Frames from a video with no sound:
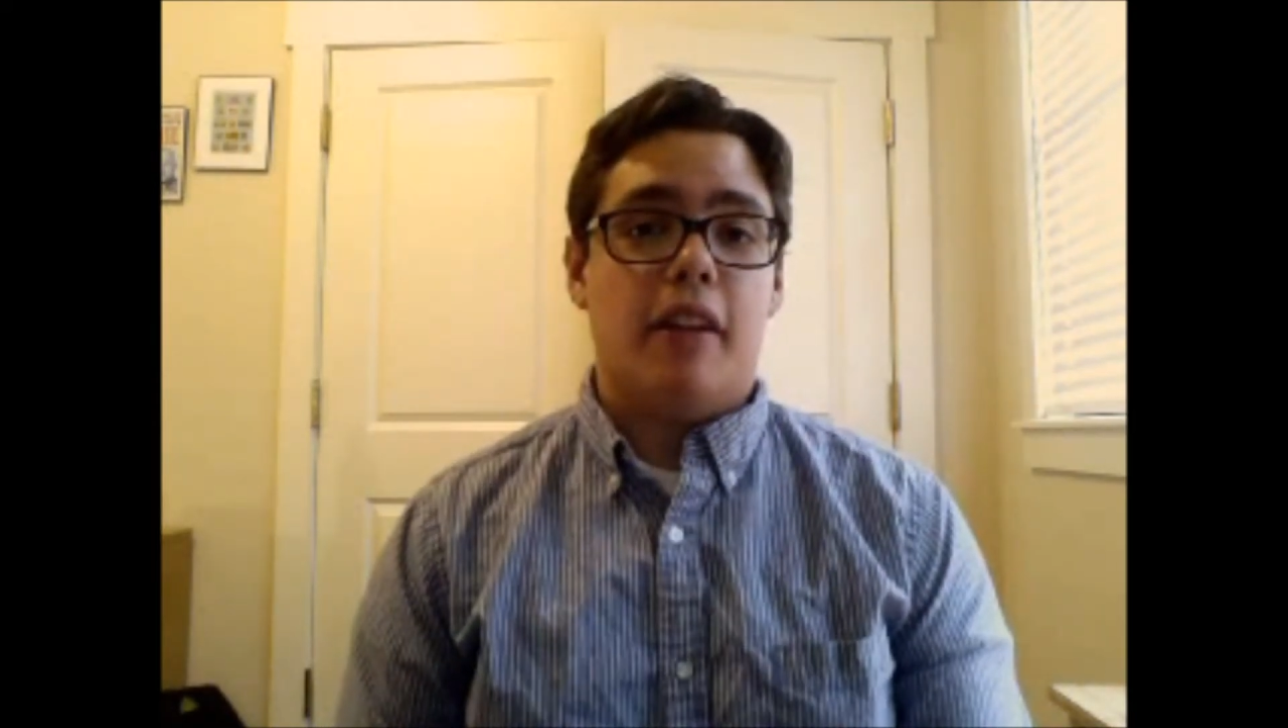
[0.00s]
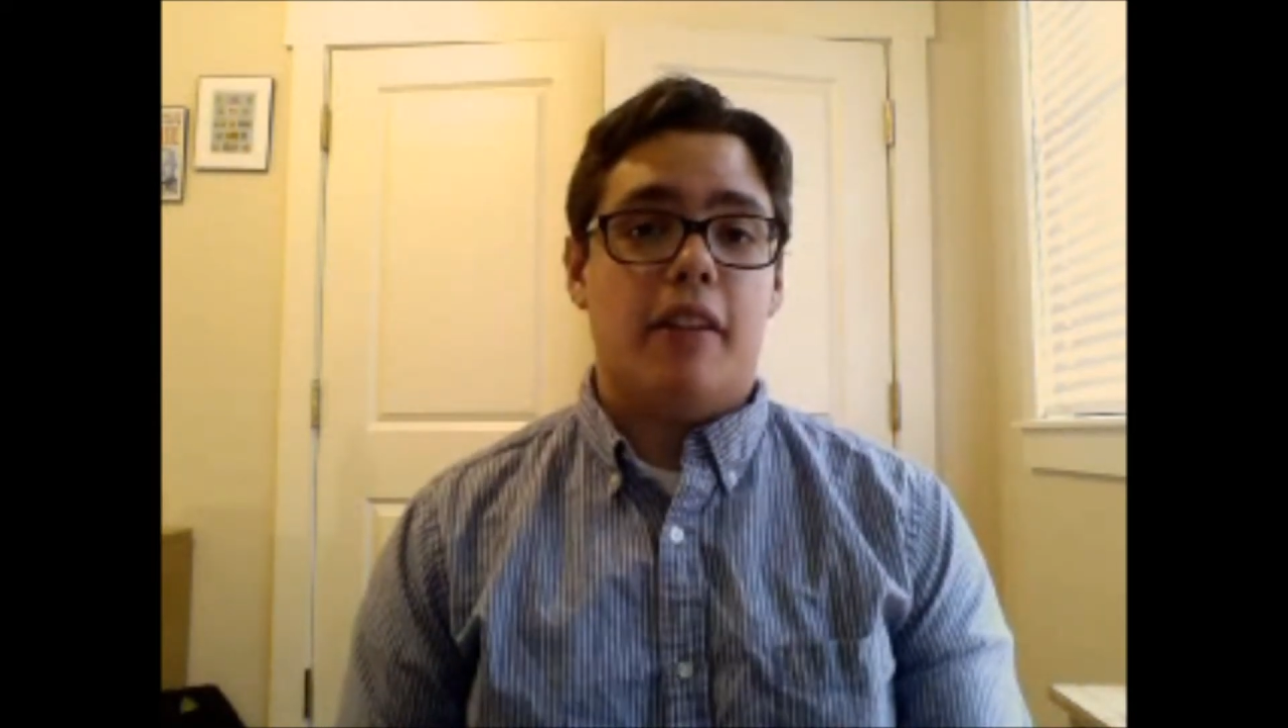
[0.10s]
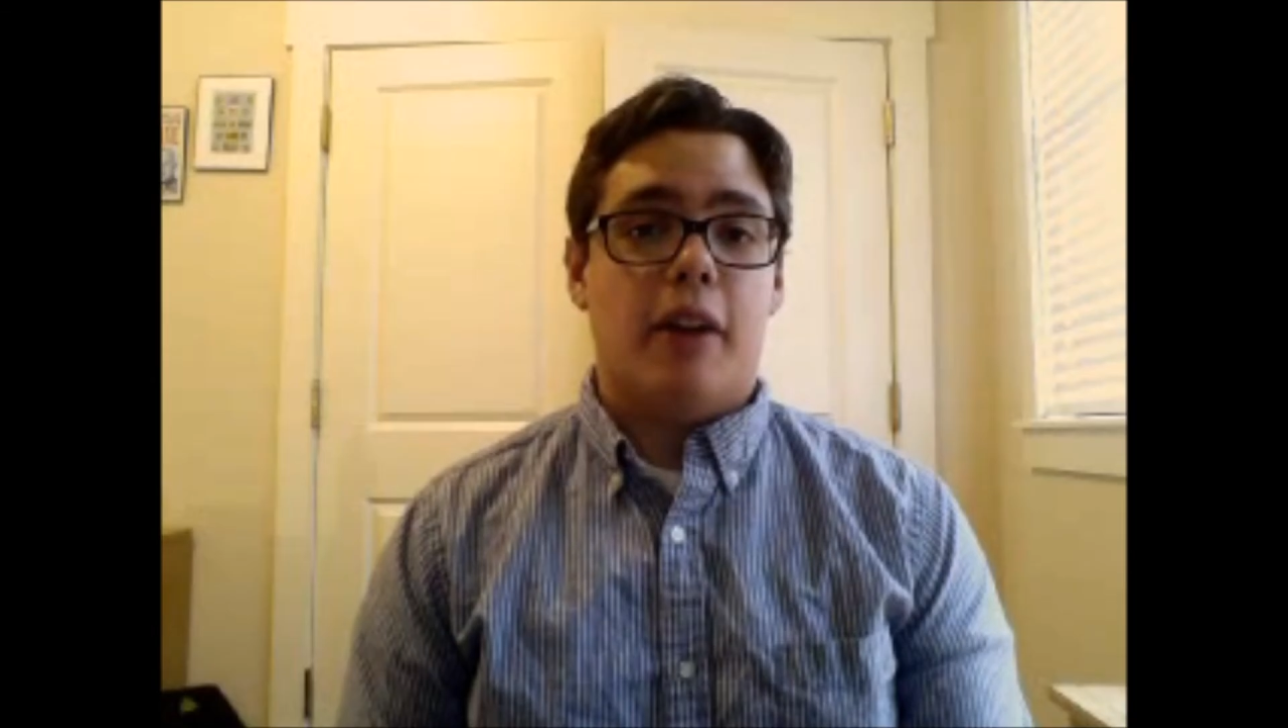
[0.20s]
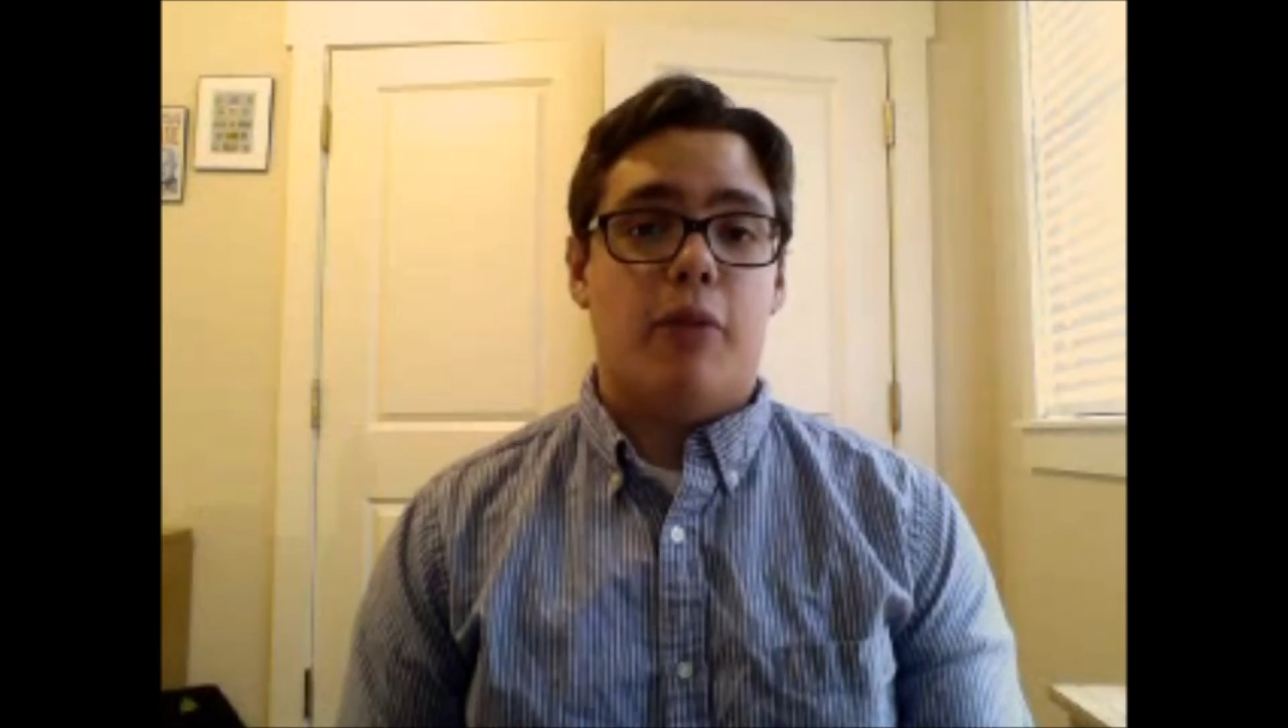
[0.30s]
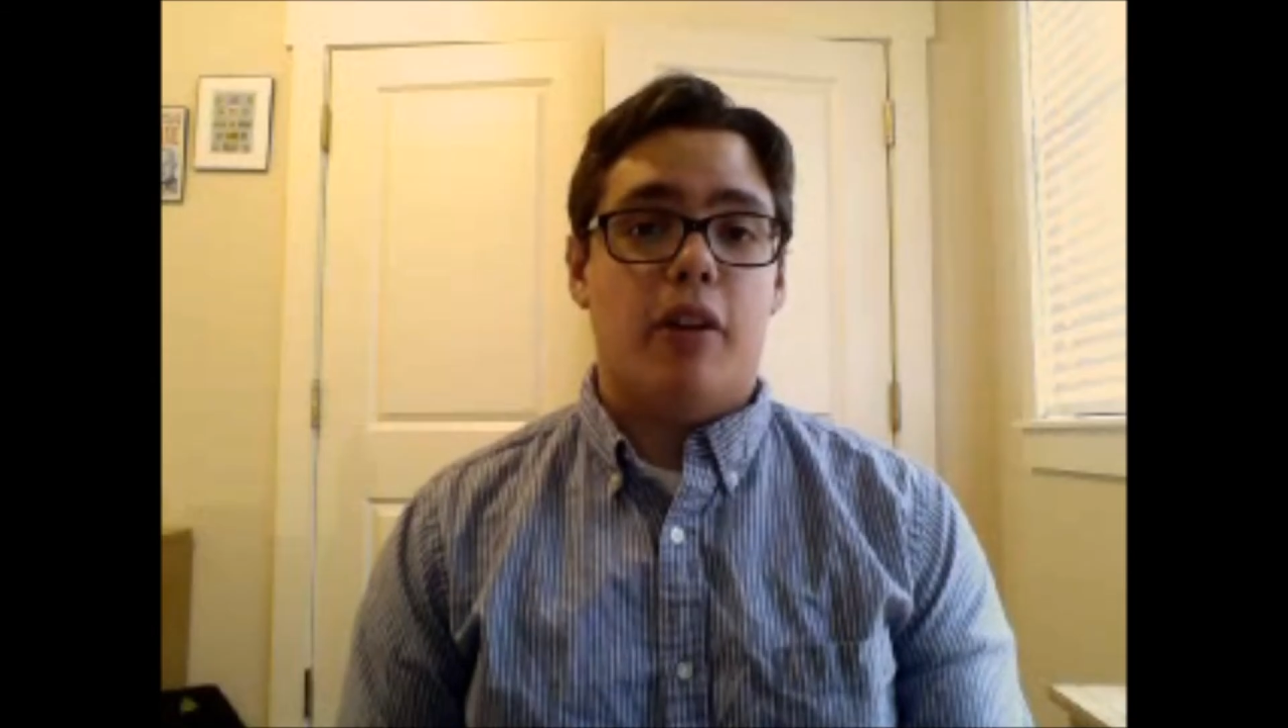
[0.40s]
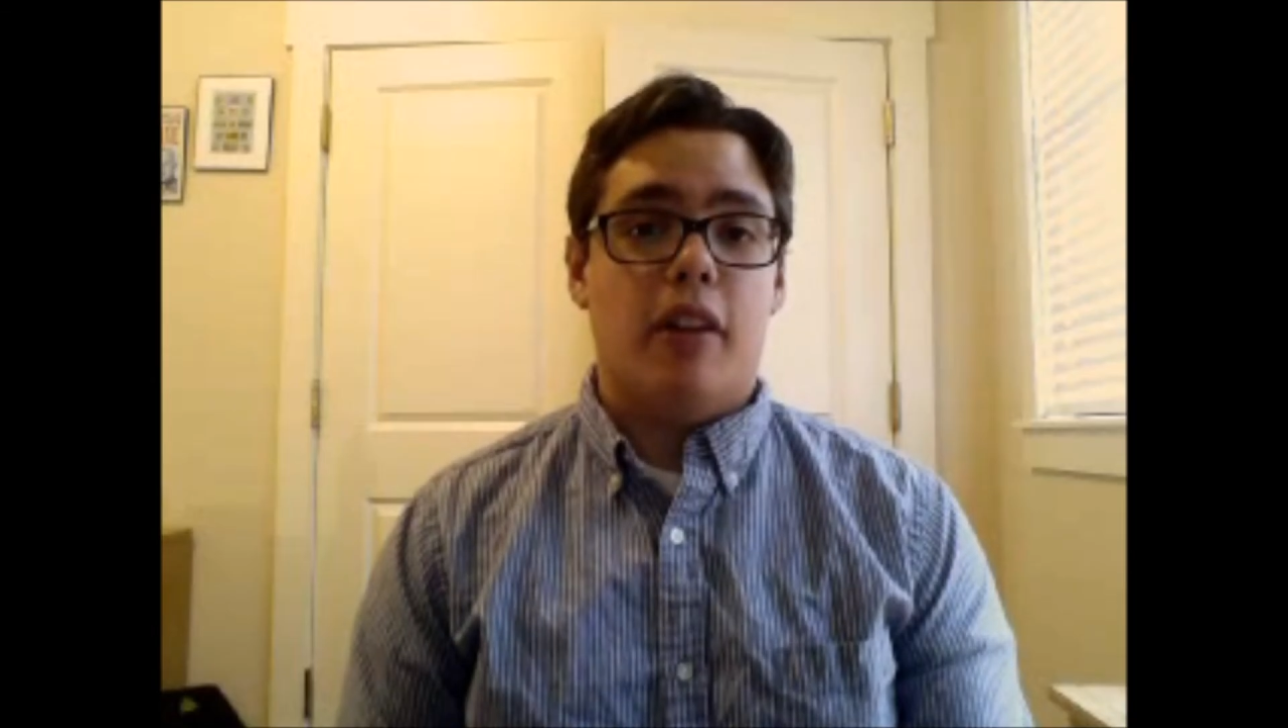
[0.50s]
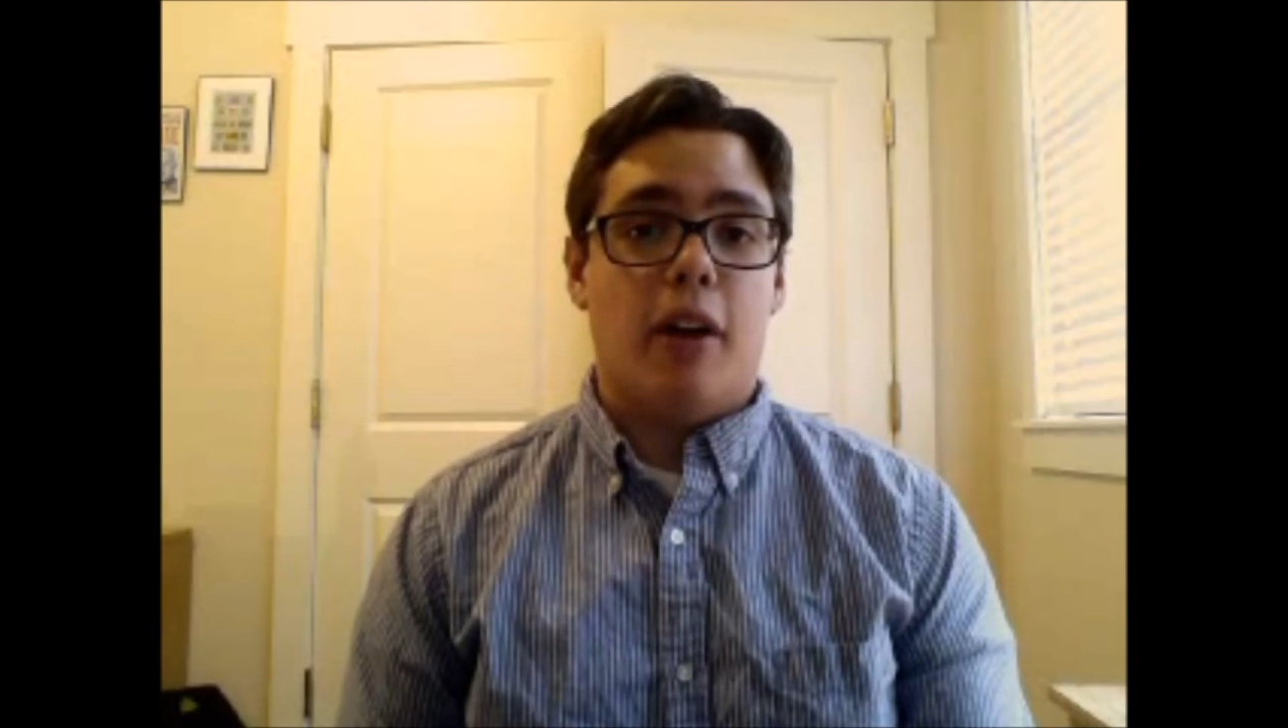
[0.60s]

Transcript: let that run